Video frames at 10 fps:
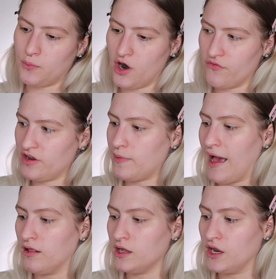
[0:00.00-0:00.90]
the perfect
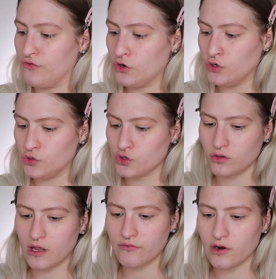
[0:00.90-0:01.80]
palette if you're a
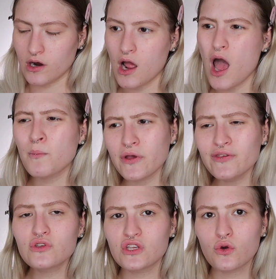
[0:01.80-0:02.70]
neutral lover, but
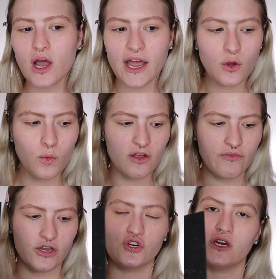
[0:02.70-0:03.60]
you still kind of want to
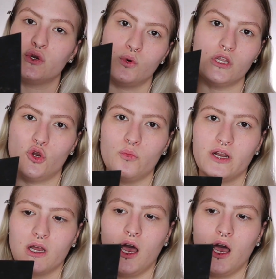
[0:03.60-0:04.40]
venture into a little bit of